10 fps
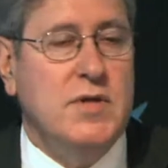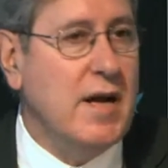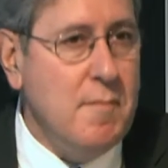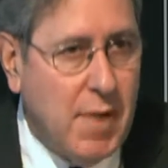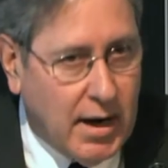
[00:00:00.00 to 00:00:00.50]
are
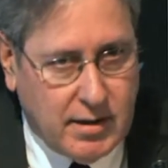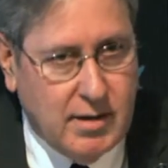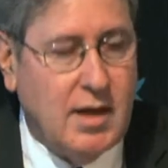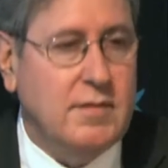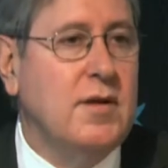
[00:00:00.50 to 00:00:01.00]
embarked
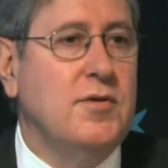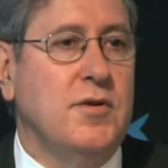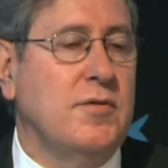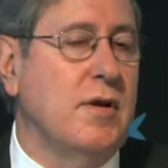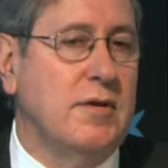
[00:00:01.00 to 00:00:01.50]
and
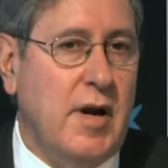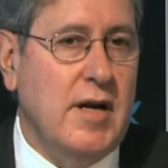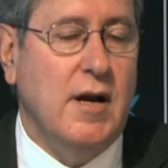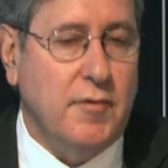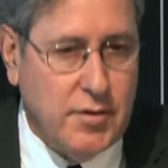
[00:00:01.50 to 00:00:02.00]
teachers
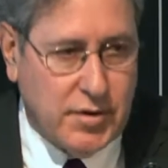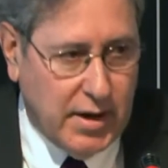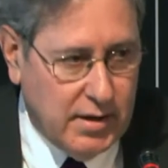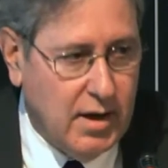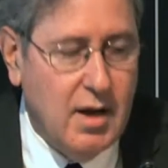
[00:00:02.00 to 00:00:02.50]
train and
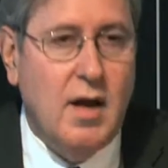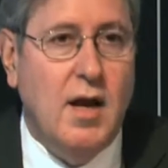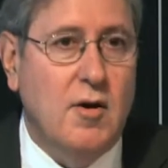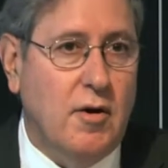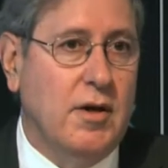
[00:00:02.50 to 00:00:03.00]
retrain
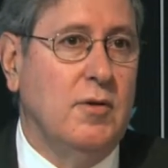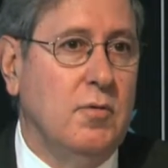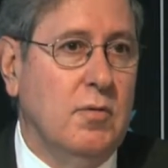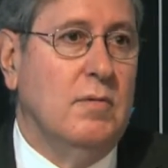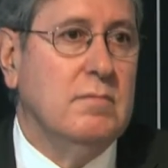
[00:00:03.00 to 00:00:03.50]
in order
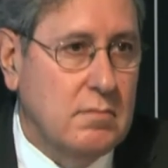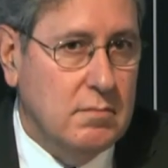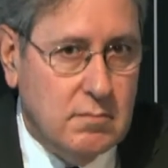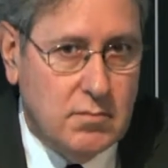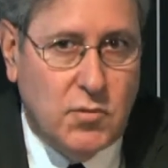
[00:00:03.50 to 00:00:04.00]
to,
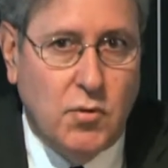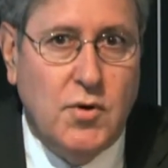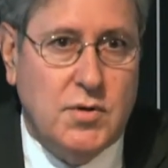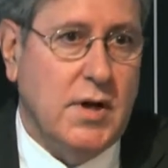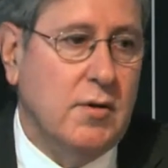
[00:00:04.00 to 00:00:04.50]
to
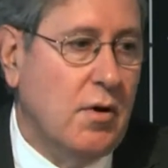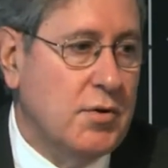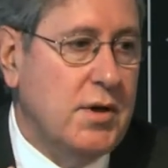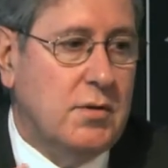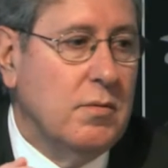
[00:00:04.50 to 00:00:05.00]
use
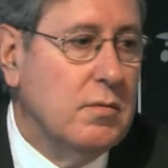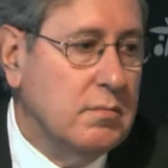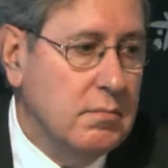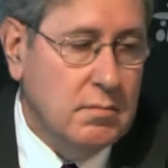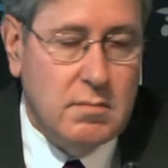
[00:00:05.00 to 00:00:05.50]
technology to
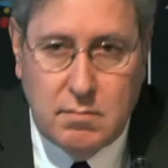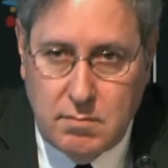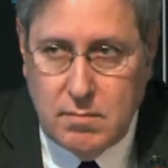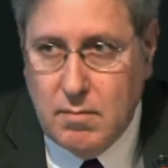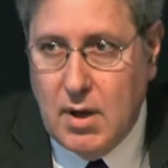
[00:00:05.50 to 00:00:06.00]

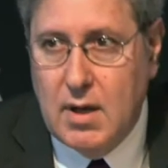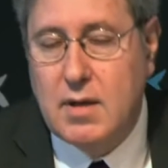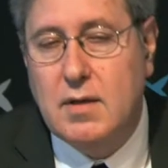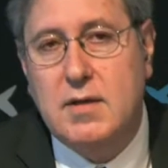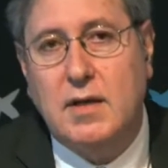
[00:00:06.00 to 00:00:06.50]
um,
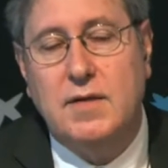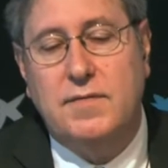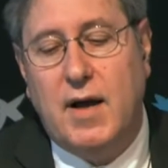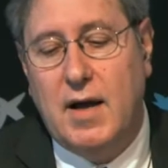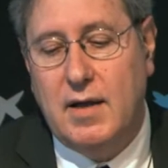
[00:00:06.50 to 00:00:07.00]
uh,
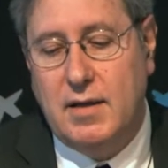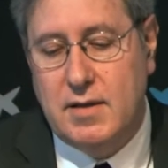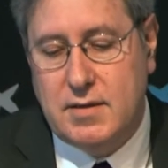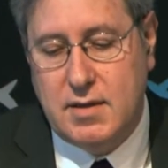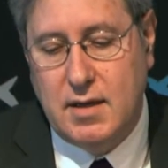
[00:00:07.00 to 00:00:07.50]
satisfy
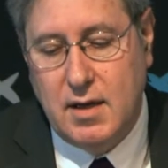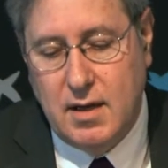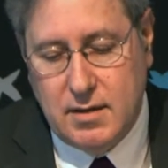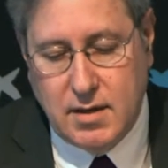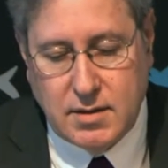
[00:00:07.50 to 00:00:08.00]
these,
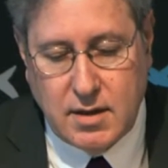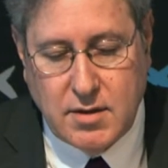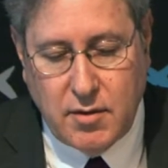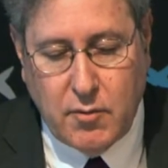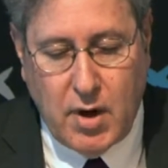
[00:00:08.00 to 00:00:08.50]
these,
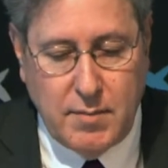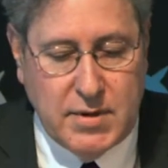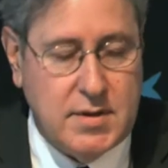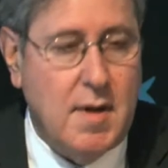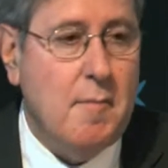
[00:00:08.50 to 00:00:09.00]

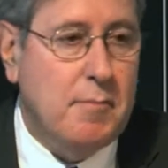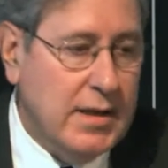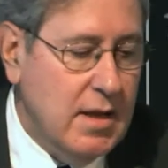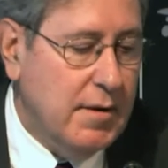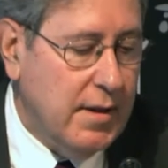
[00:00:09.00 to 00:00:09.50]
requirements.
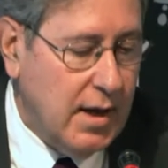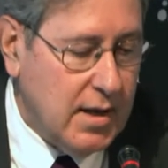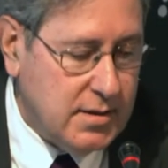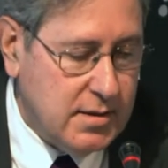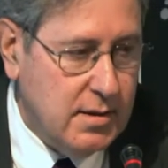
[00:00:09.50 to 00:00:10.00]
But
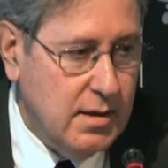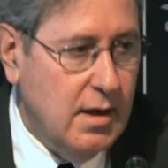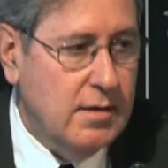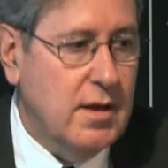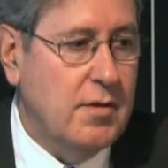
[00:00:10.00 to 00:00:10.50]
nevertheless,
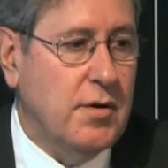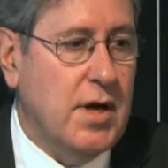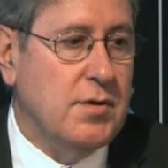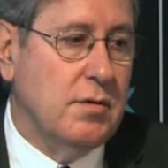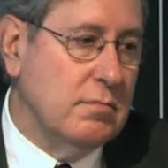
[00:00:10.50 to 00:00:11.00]
the
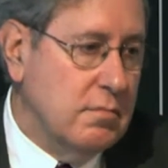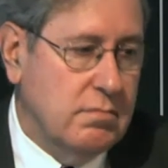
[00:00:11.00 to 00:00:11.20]
education,